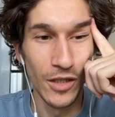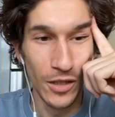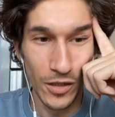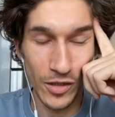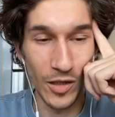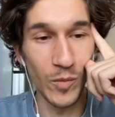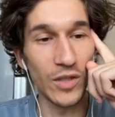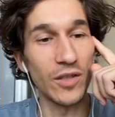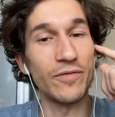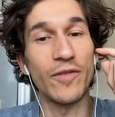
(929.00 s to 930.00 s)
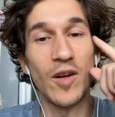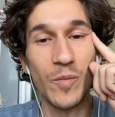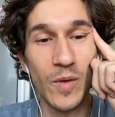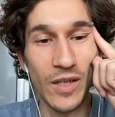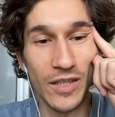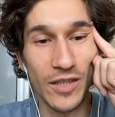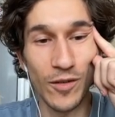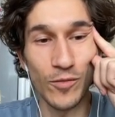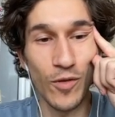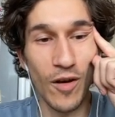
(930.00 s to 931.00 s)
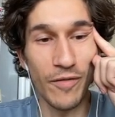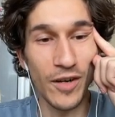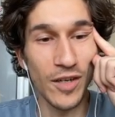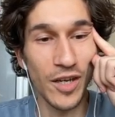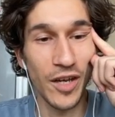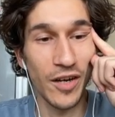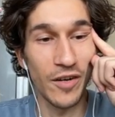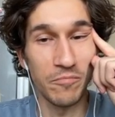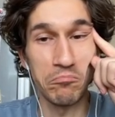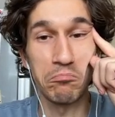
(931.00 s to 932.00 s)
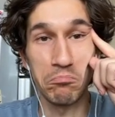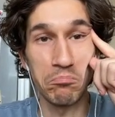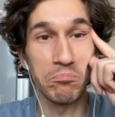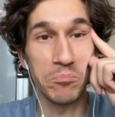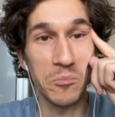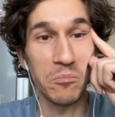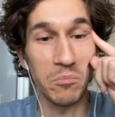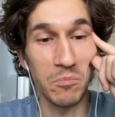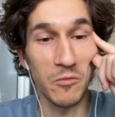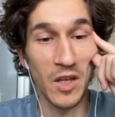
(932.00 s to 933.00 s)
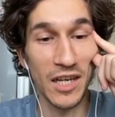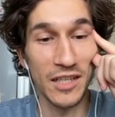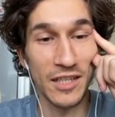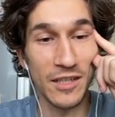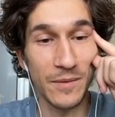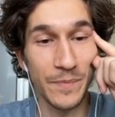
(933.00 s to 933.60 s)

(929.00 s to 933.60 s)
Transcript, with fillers: somebody from South Africa here. Nice.